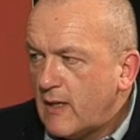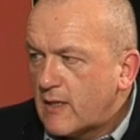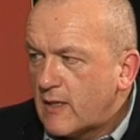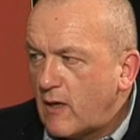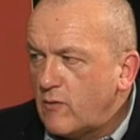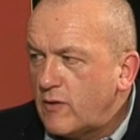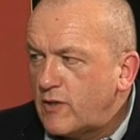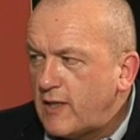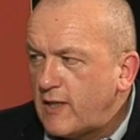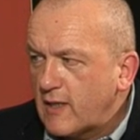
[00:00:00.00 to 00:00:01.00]
So
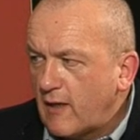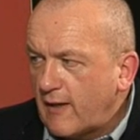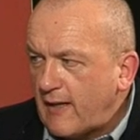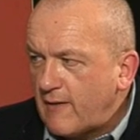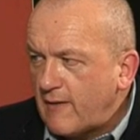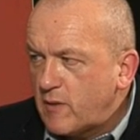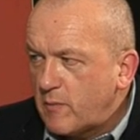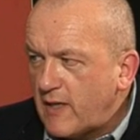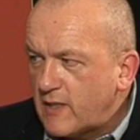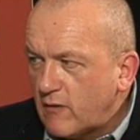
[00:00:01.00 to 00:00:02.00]
she doesn't like that. She
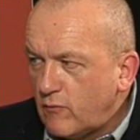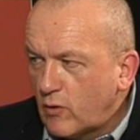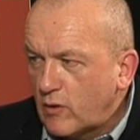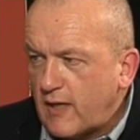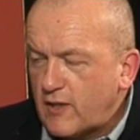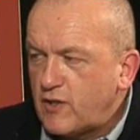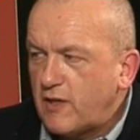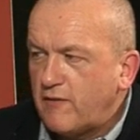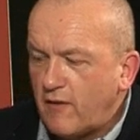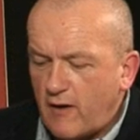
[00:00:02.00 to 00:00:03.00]
plays rook takes
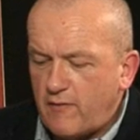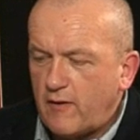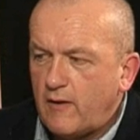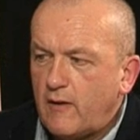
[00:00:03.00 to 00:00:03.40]
g5,